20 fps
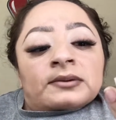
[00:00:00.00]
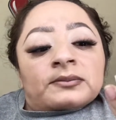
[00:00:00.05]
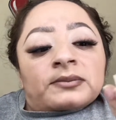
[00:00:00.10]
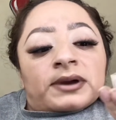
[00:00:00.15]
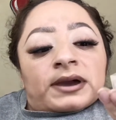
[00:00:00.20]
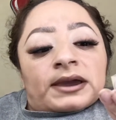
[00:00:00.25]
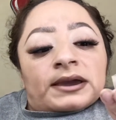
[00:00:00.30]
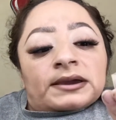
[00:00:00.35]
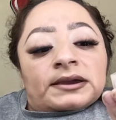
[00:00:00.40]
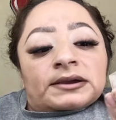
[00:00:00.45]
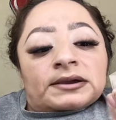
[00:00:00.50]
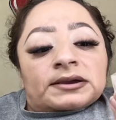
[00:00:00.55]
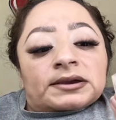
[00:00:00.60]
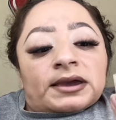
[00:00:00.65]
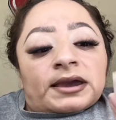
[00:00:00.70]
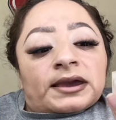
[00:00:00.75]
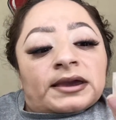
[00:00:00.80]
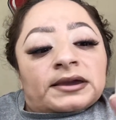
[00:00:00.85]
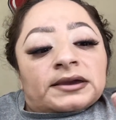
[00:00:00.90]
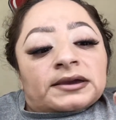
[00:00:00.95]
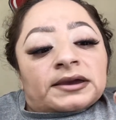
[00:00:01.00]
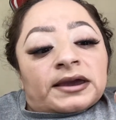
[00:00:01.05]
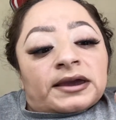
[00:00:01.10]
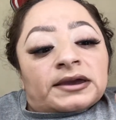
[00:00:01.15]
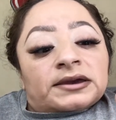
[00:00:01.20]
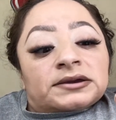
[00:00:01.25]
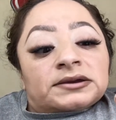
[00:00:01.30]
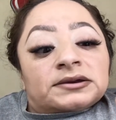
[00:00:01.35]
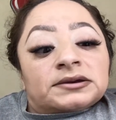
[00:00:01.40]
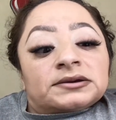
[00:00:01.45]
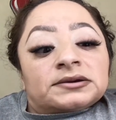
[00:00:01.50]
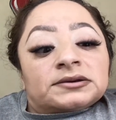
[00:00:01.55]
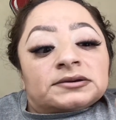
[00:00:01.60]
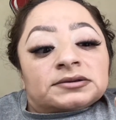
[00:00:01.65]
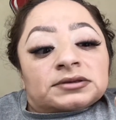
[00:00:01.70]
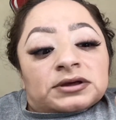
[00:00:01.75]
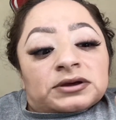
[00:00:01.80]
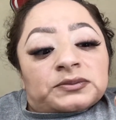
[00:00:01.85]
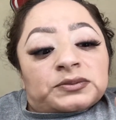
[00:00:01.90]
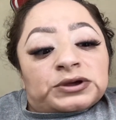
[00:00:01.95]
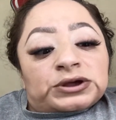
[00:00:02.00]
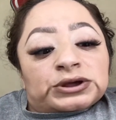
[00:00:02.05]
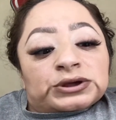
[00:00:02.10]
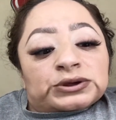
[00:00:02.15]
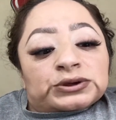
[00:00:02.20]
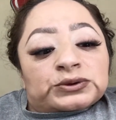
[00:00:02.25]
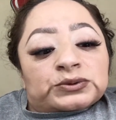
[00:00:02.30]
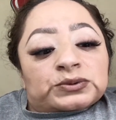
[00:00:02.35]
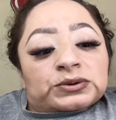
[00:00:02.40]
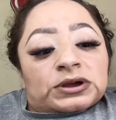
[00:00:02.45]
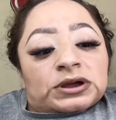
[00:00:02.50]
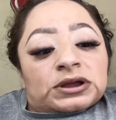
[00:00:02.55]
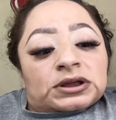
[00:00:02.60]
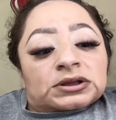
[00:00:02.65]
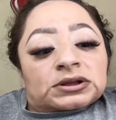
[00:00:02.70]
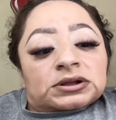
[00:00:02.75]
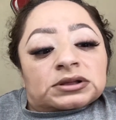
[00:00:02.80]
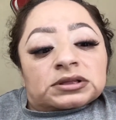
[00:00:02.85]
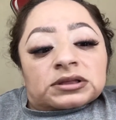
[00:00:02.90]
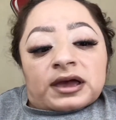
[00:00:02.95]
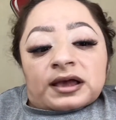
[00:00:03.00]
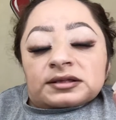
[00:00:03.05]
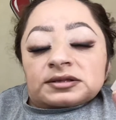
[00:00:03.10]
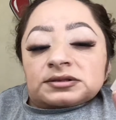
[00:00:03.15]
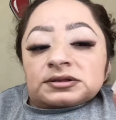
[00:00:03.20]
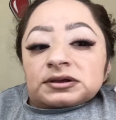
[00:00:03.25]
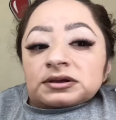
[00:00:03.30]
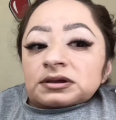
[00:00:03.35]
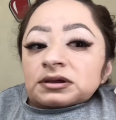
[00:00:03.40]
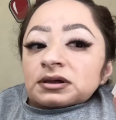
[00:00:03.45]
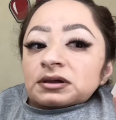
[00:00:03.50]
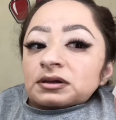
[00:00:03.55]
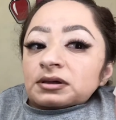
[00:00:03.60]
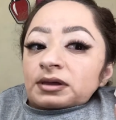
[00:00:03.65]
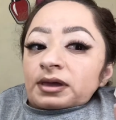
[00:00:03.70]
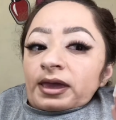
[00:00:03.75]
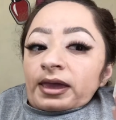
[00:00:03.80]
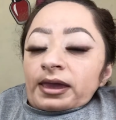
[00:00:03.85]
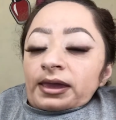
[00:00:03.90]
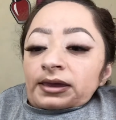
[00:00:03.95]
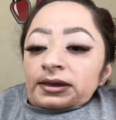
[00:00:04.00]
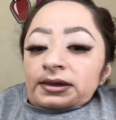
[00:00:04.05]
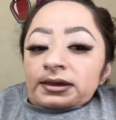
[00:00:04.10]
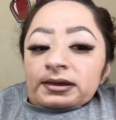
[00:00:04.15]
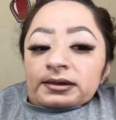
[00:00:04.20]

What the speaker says: by KKW in Classic K.